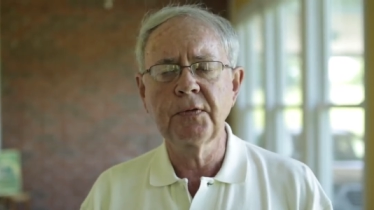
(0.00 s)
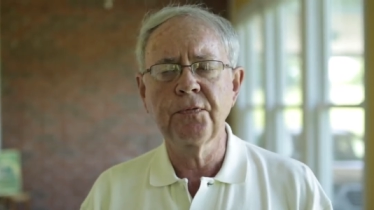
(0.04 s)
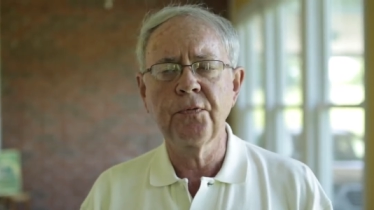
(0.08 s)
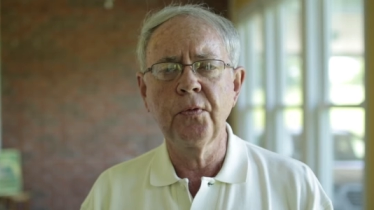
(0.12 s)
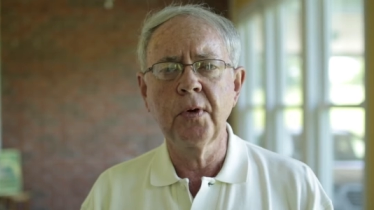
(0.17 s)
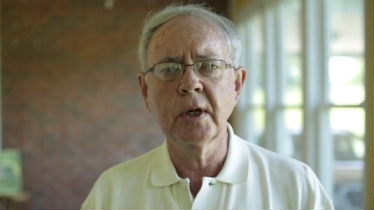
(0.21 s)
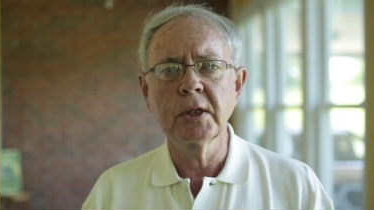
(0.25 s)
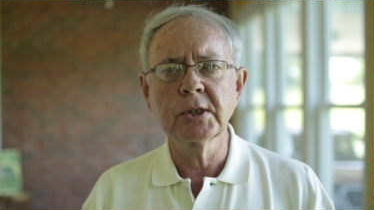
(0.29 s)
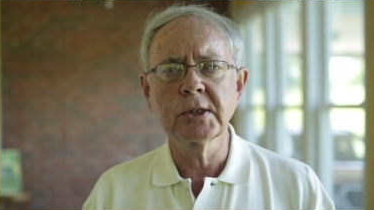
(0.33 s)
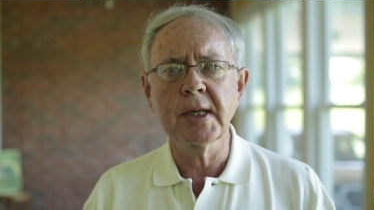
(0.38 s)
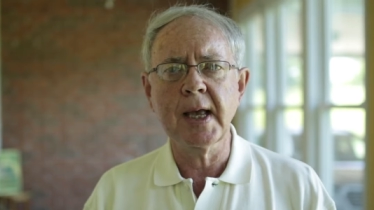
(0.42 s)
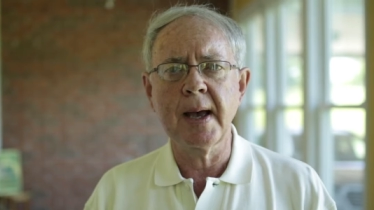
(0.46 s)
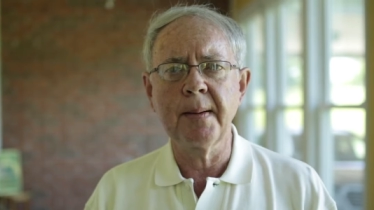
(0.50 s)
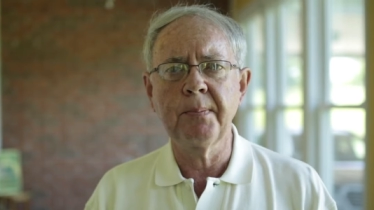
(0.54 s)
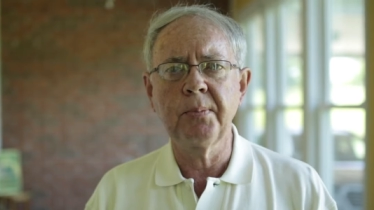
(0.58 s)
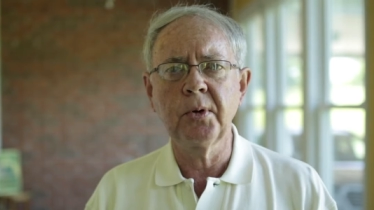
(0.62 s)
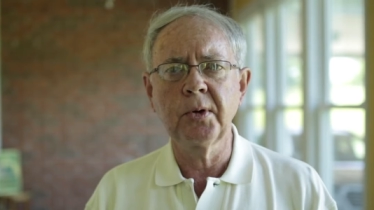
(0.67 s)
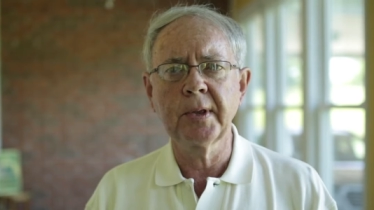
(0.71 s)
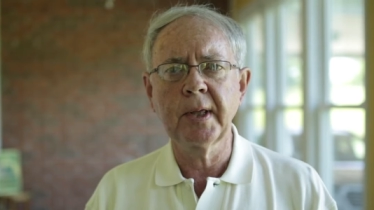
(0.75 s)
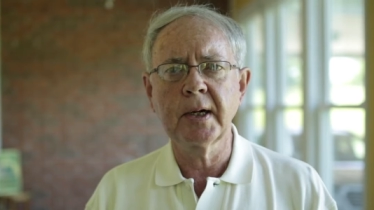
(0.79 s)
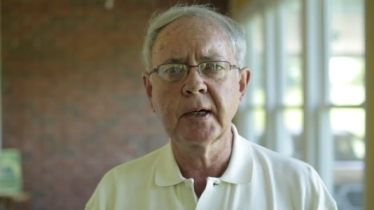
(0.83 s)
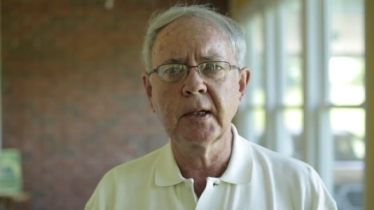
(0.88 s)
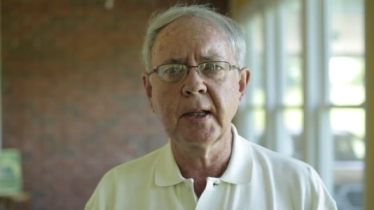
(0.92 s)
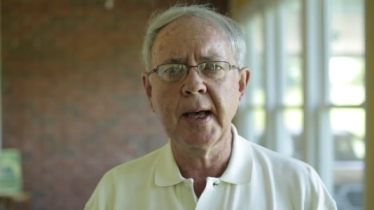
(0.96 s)
For
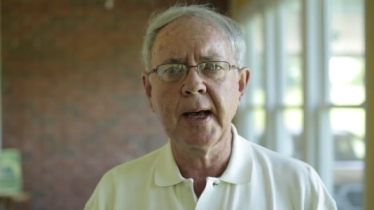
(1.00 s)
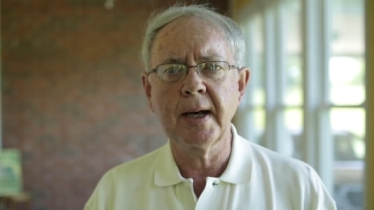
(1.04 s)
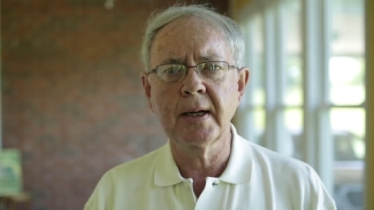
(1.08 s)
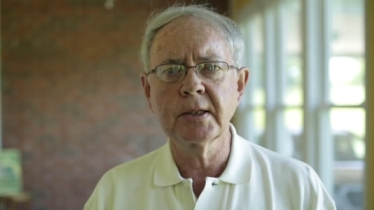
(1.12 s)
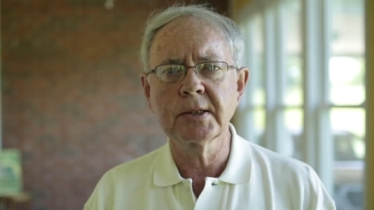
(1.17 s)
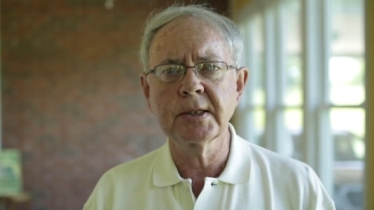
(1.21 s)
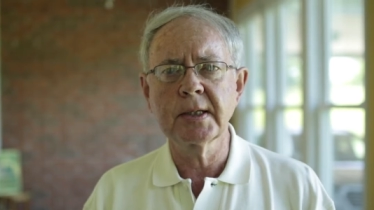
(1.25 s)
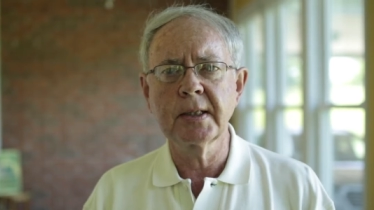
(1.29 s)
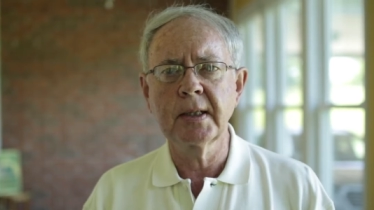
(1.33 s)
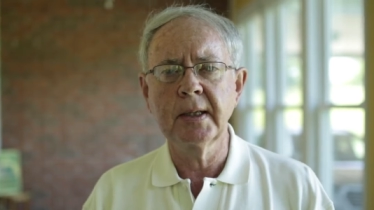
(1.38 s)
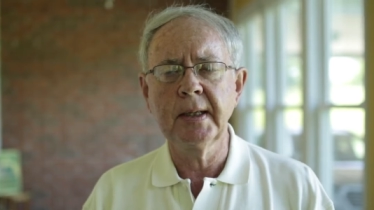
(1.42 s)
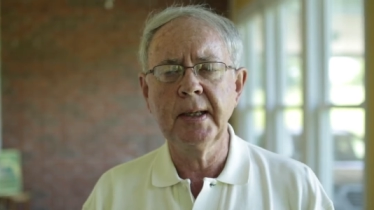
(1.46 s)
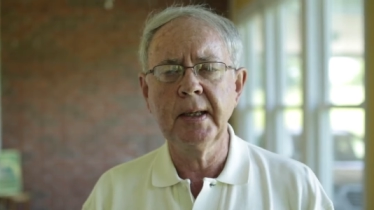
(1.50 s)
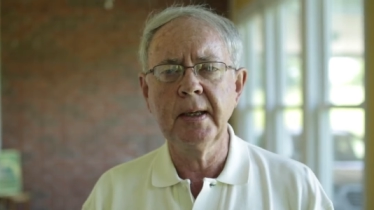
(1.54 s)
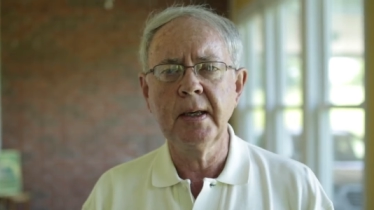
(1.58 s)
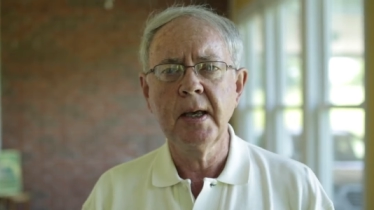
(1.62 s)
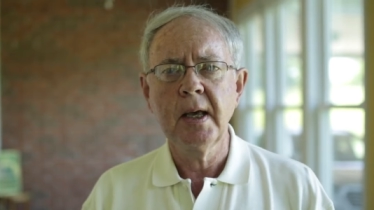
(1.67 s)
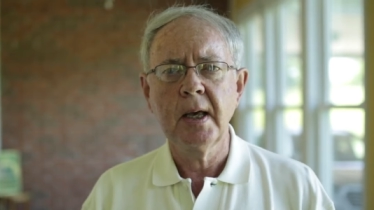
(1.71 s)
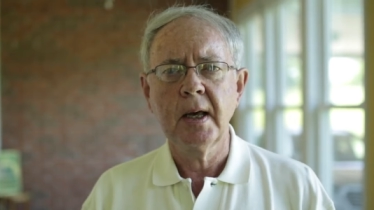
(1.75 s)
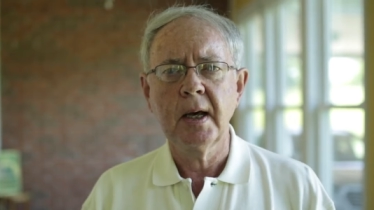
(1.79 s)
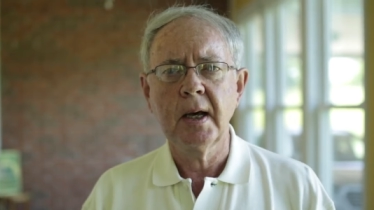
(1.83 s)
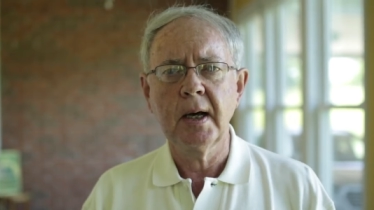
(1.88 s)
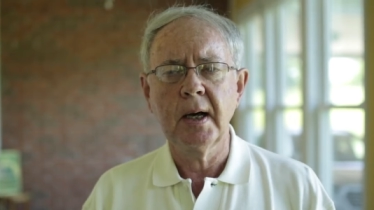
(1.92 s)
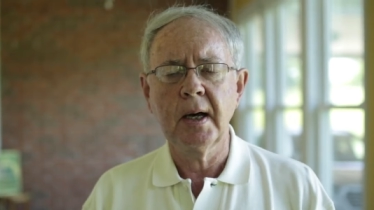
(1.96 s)
example, it allows the
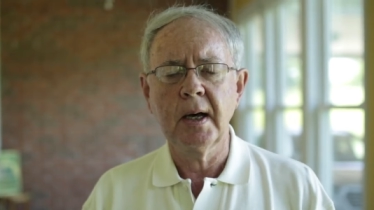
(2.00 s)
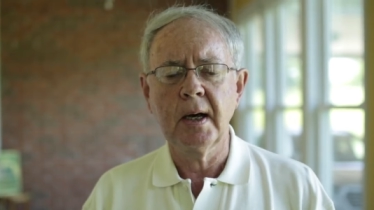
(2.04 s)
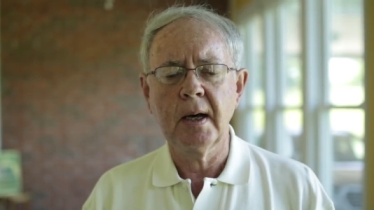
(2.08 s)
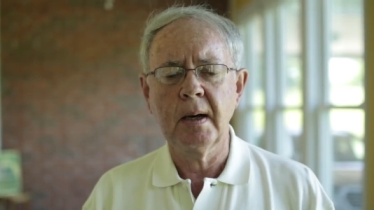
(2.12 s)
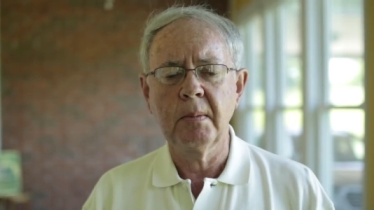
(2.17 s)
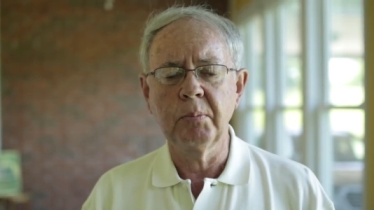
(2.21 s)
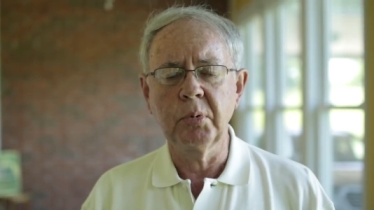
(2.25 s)
uh,